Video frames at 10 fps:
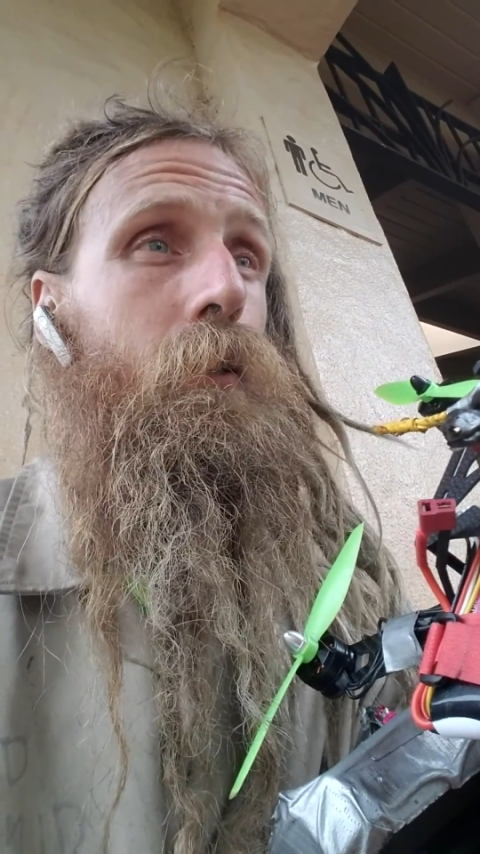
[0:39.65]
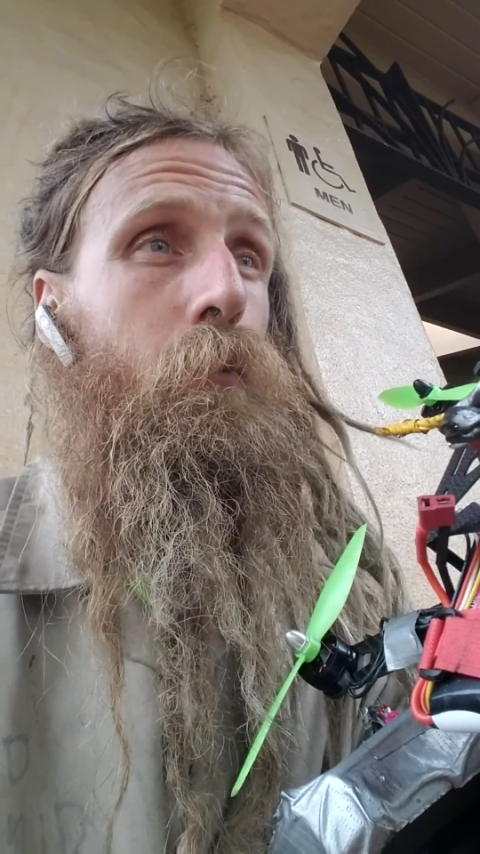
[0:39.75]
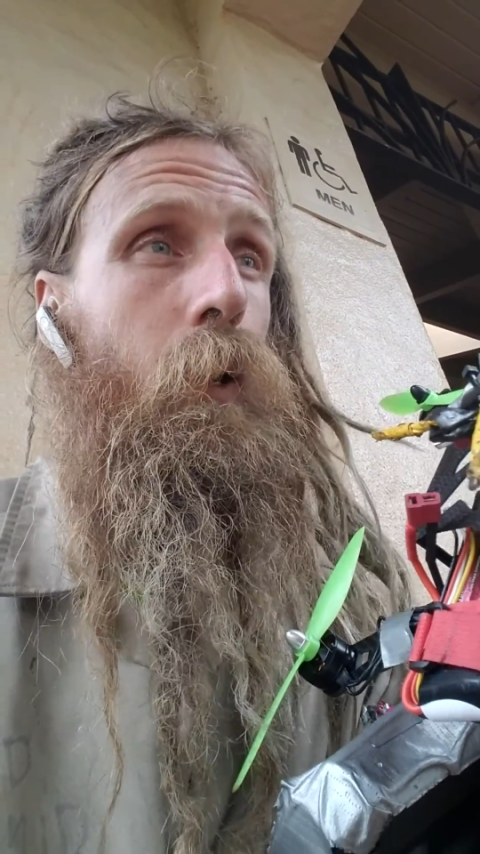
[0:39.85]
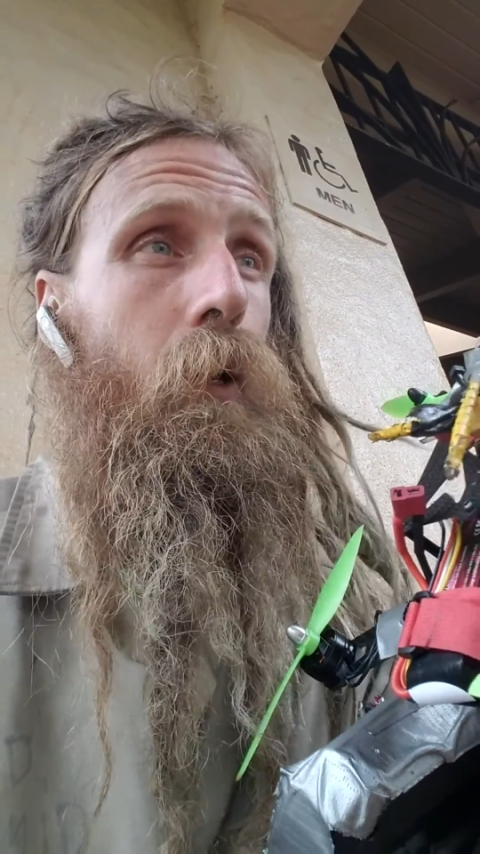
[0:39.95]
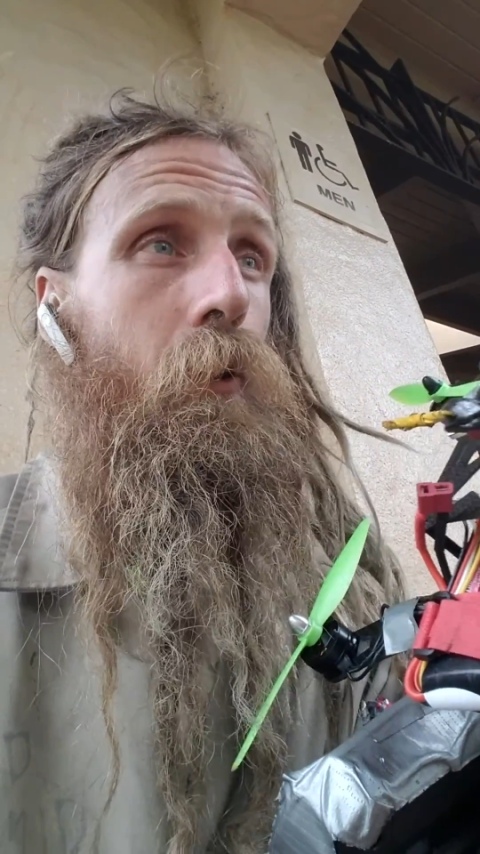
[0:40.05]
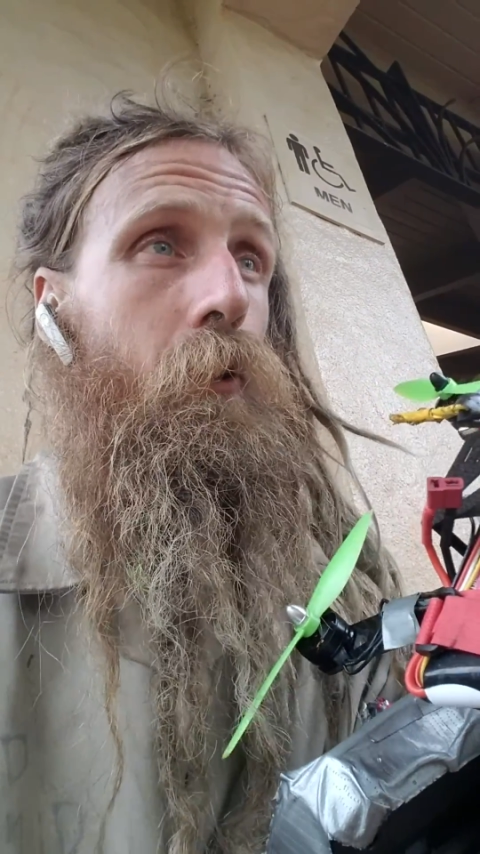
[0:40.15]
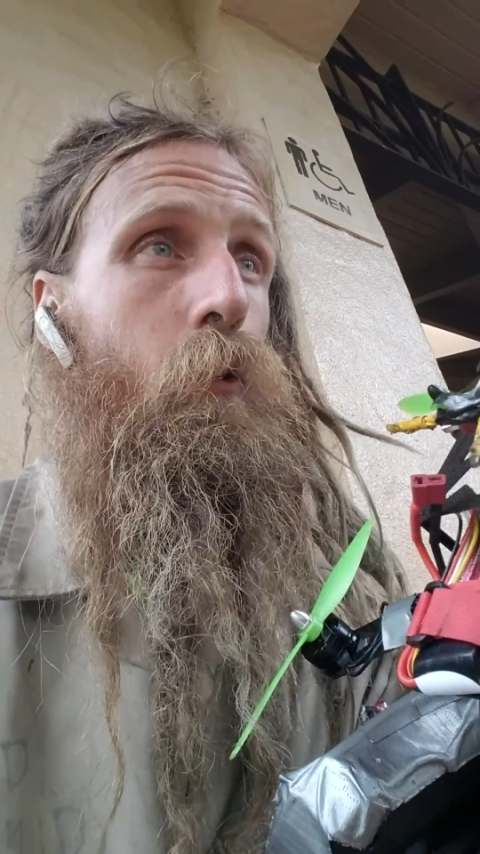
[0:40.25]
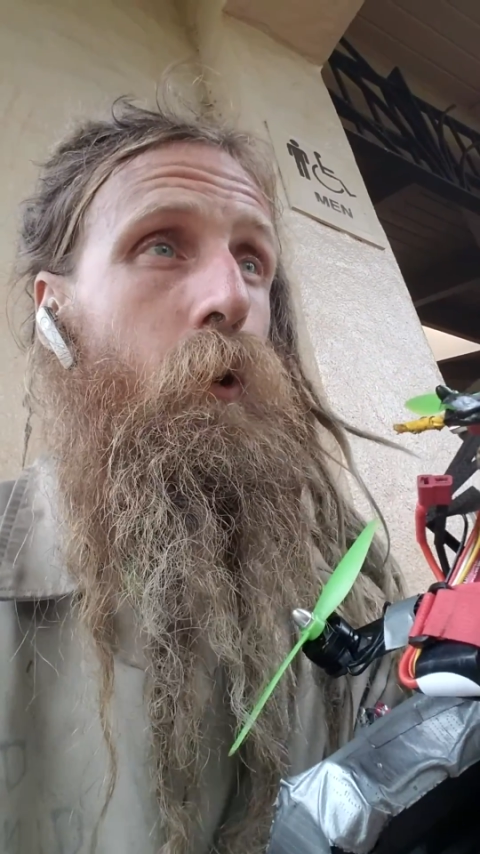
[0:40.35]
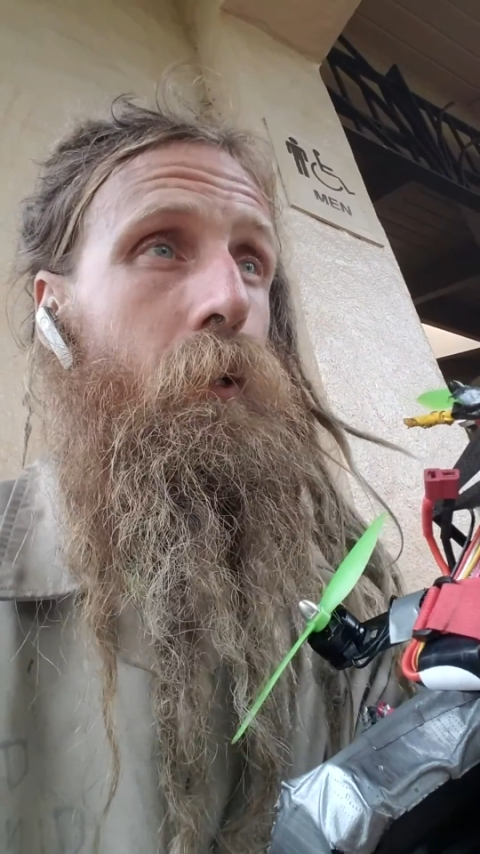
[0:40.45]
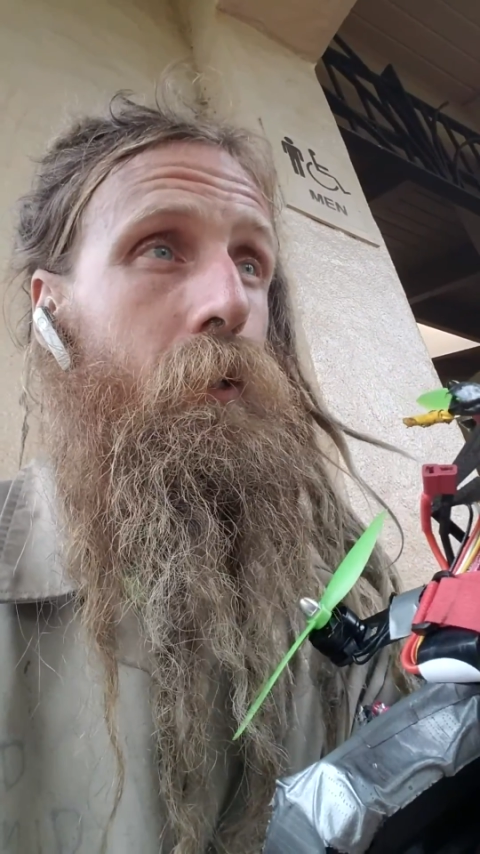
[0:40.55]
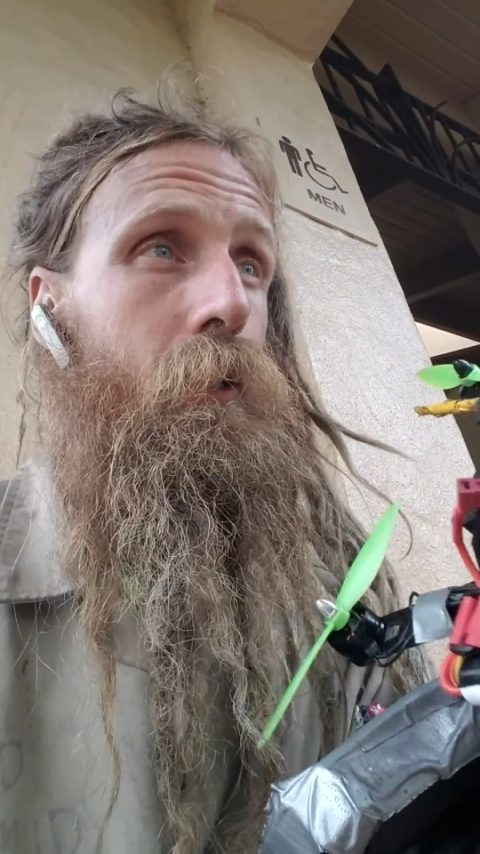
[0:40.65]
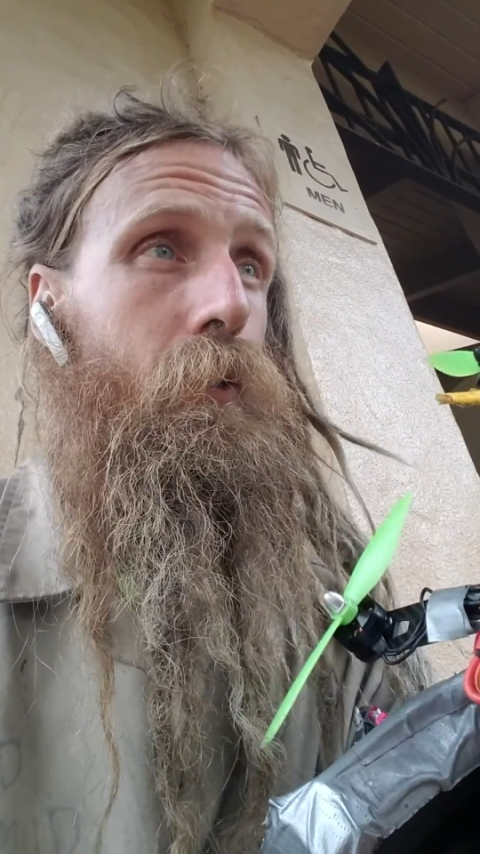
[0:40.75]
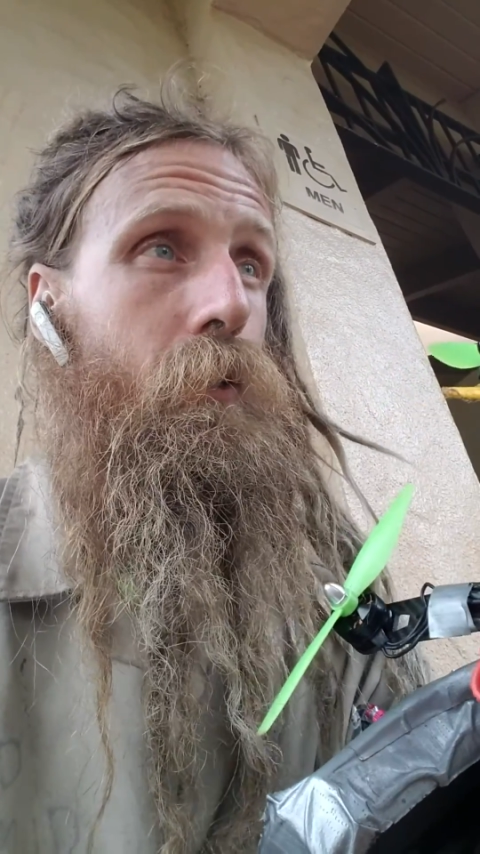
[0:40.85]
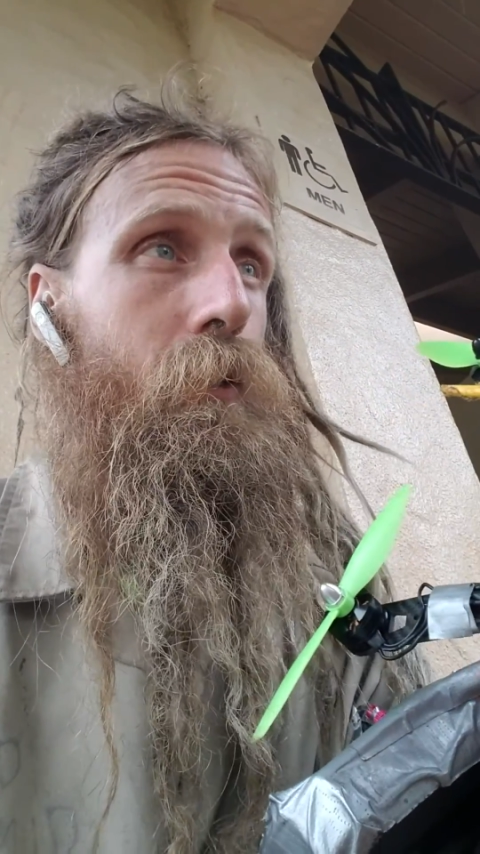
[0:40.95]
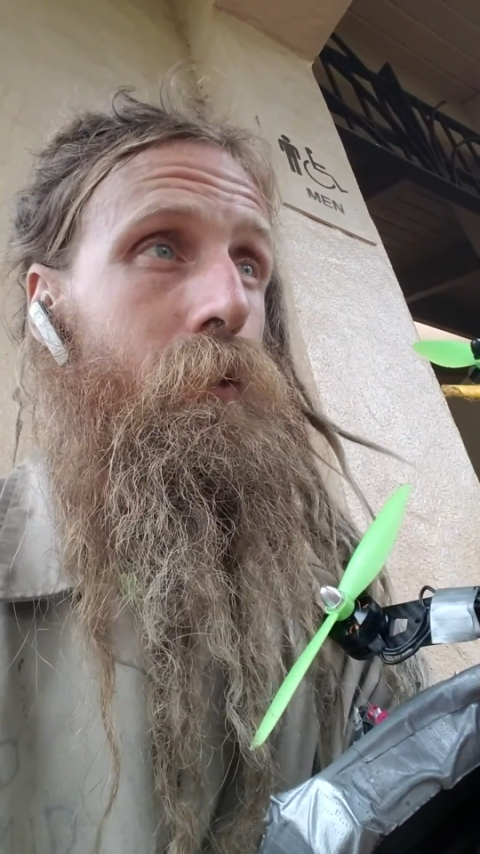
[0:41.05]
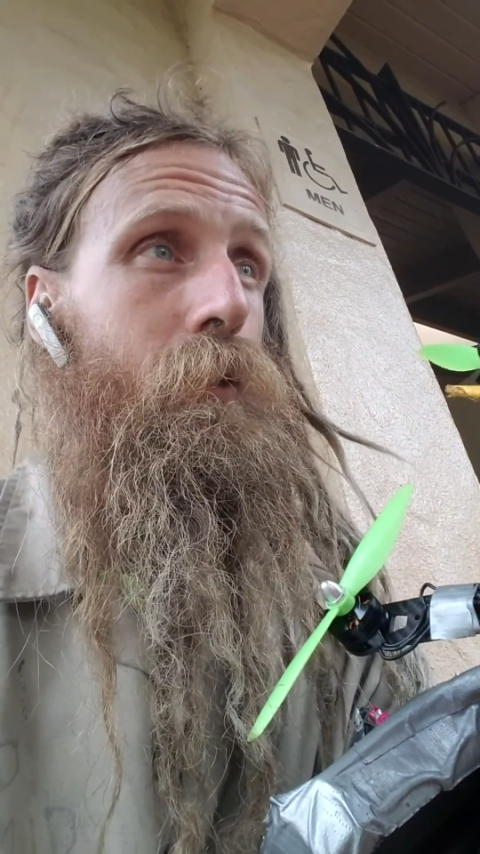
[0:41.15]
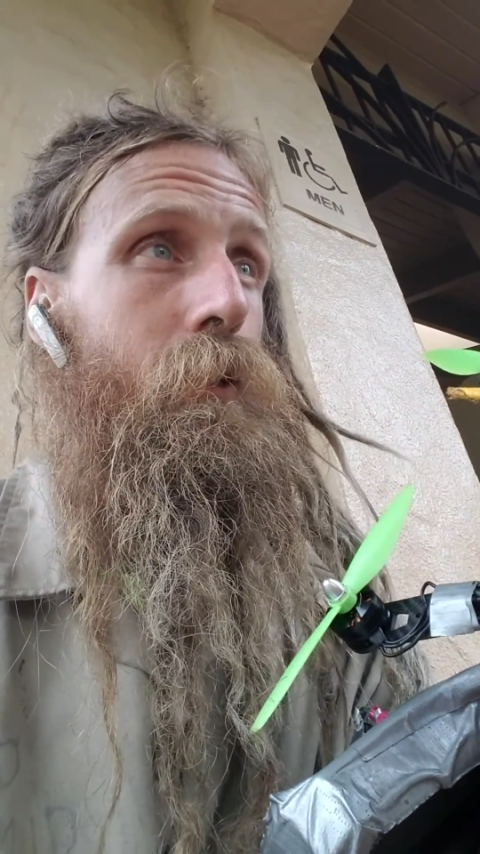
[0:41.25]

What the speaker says: my other quad does